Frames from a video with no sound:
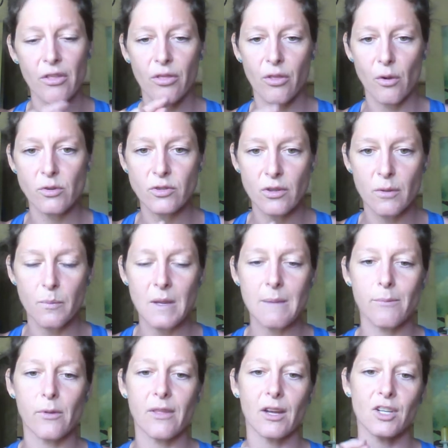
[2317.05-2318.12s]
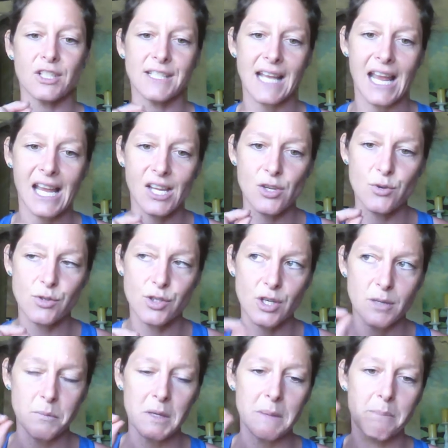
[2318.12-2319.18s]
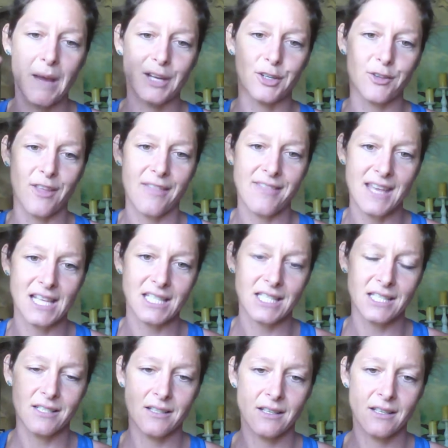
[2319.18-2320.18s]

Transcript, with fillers: those are the people that are saying you should be better than this.